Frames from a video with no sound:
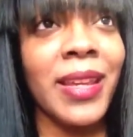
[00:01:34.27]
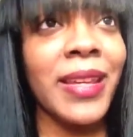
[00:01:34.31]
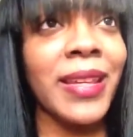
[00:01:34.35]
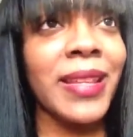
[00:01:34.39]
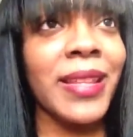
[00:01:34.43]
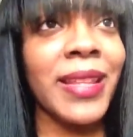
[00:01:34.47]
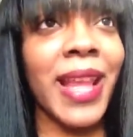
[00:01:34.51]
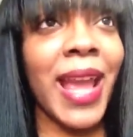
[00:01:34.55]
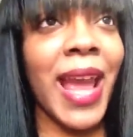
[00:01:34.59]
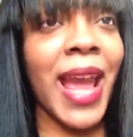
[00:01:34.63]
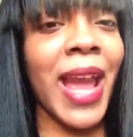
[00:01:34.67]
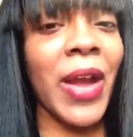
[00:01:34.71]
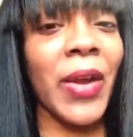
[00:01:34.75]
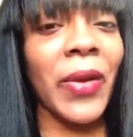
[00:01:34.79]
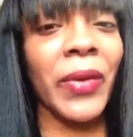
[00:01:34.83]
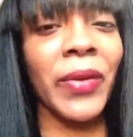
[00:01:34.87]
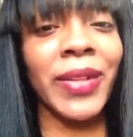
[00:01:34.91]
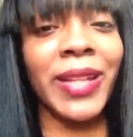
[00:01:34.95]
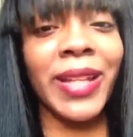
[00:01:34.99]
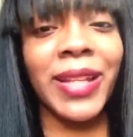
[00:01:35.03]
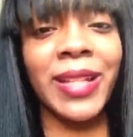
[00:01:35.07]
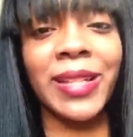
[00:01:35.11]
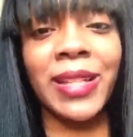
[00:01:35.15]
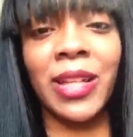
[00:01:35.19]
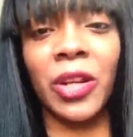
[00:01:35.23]
now
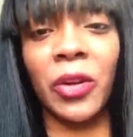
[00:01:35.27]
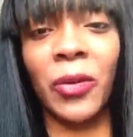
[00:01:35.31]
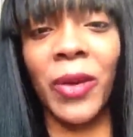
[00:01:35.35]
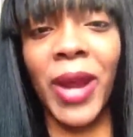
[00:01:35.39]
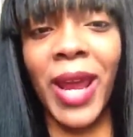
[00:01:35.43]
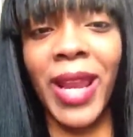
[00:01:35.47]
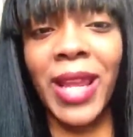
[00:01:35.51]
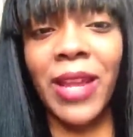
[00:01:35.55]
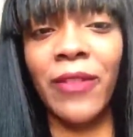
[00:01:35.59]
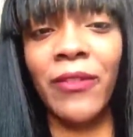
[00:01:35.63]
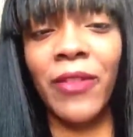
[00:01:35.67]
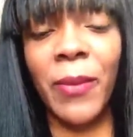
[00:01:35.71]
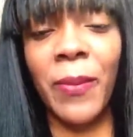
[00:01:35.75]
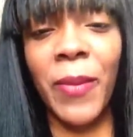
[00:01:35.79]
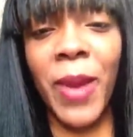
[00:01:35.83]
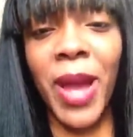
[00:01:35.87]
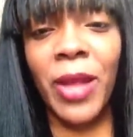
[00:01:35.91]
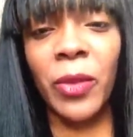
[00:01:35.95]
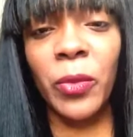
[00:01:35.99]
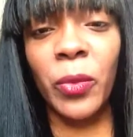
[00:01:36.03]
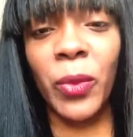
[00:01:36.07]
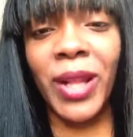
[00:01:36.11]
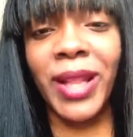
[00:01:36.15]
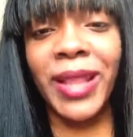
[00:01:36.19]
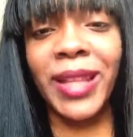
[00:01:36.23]
they're secretive
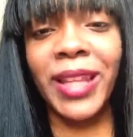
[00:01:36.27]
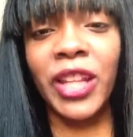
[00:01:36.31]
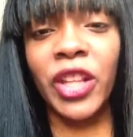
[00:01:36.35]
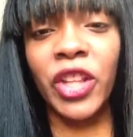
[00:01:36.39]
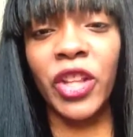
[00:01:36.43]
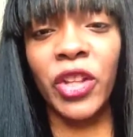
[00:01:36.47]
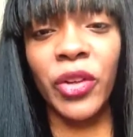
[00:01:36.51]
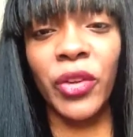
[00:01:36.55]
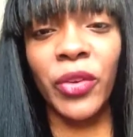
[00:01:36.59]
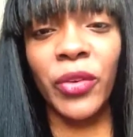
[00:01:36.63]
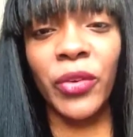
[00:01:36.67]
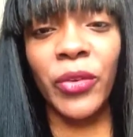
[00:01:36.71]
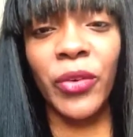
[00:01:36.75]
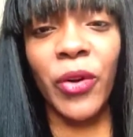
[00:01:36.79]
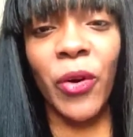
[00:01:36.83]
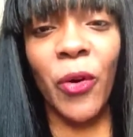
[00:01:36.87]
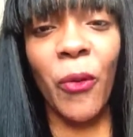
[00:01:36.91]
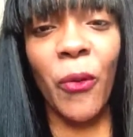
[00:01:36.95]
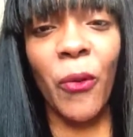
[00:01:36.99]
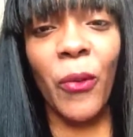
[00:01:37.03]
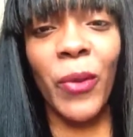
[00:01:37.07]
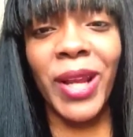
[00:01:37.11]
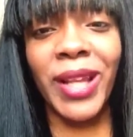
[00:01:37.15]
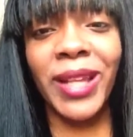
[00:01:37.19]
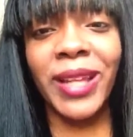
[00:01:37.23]
about what they do or
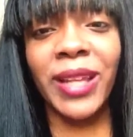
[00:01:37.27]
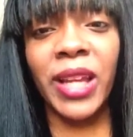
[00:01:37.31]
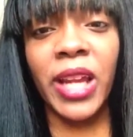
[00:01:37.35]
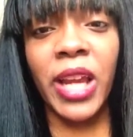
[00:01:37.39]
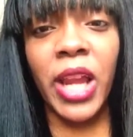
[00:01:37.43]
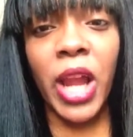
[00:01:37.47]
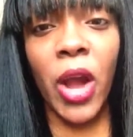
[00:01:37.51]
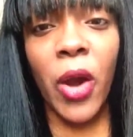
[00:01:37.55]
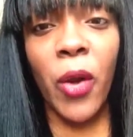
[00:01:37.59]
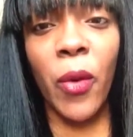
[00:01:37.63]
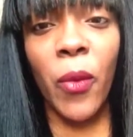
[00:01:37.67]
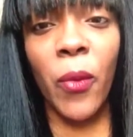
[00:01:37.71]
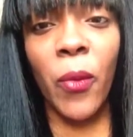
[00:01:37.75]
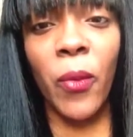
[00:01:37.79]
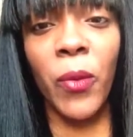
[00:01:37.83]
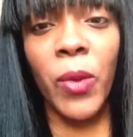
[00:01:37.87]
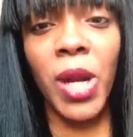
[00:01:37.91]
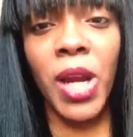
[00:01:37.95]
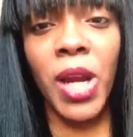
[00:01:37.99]
where they go,